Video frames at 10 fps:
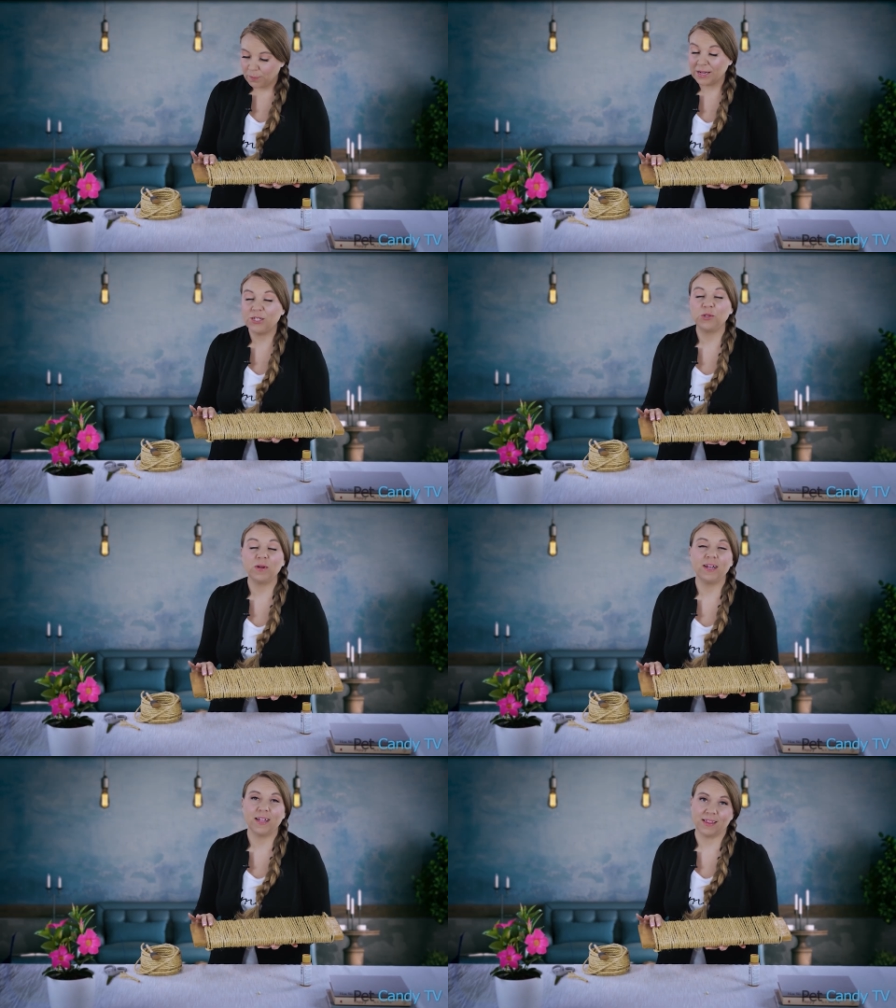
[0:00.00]
By
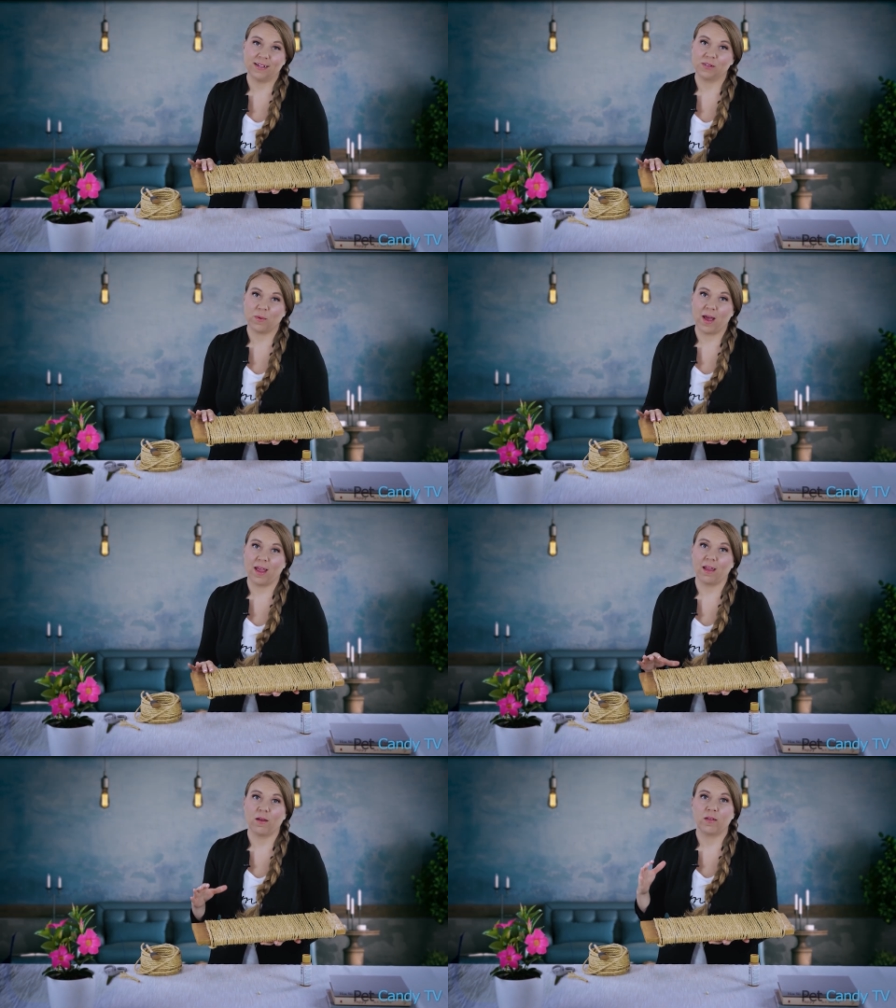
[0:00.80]
doing it this
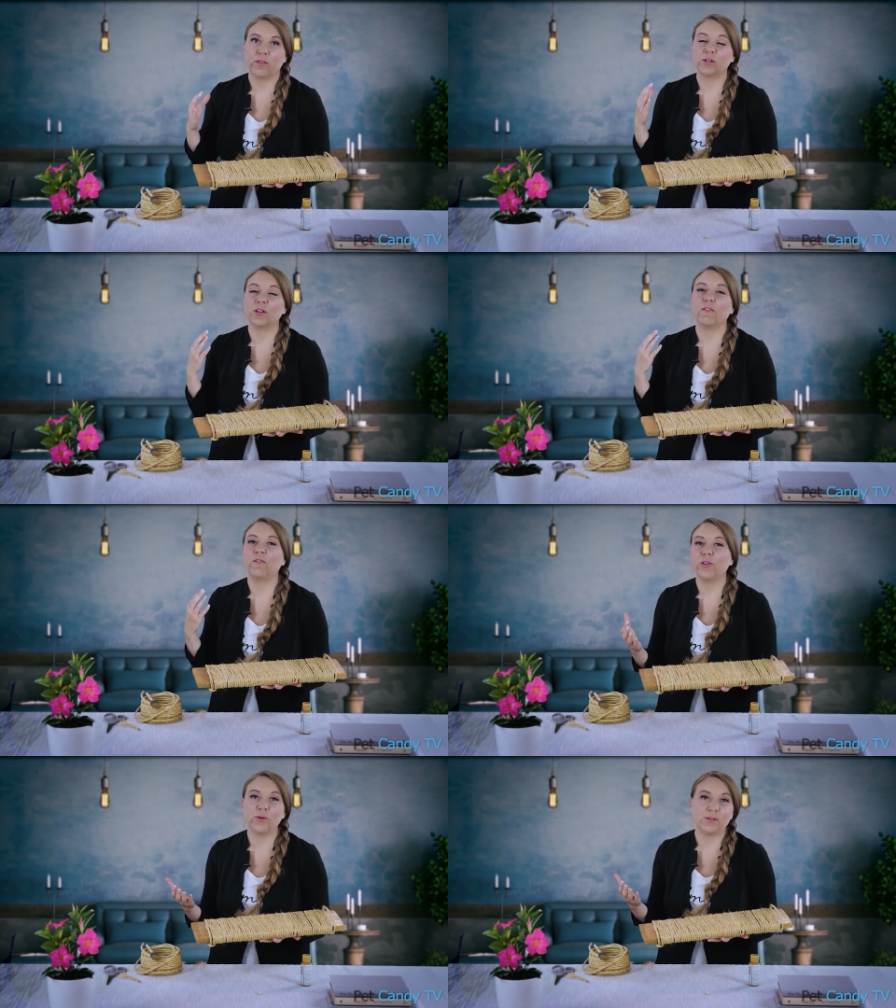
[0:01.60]
way, there's a
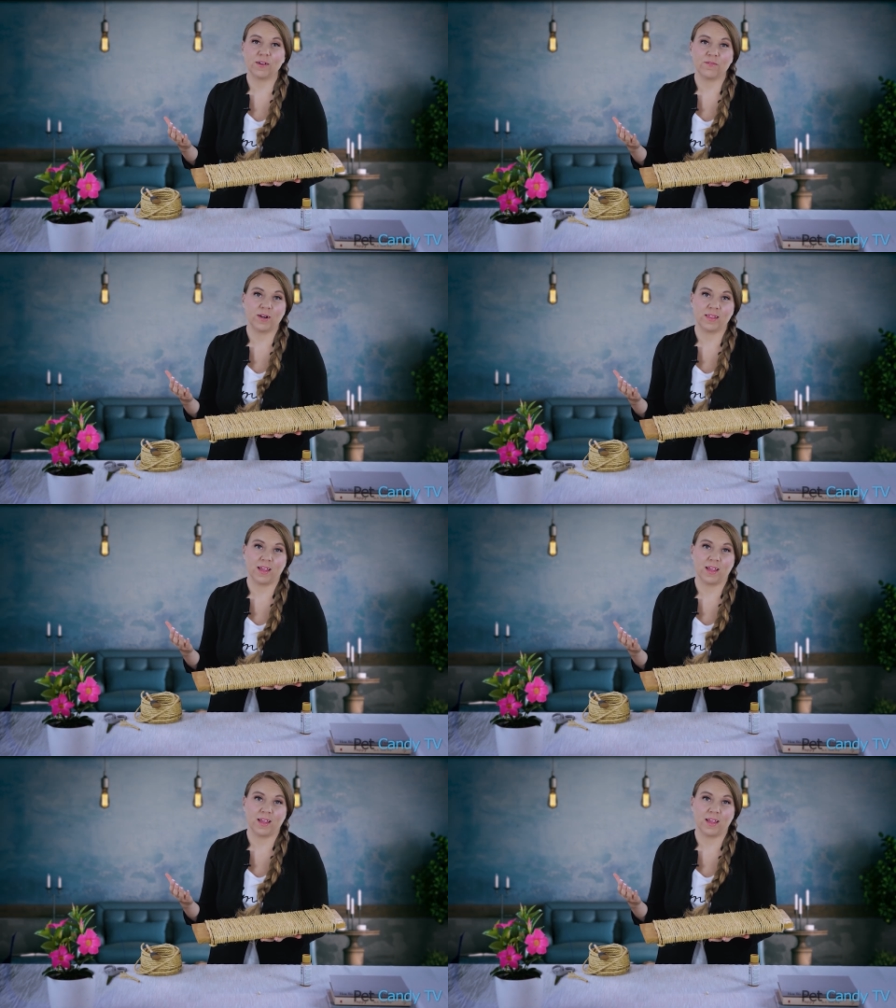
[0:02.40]
few different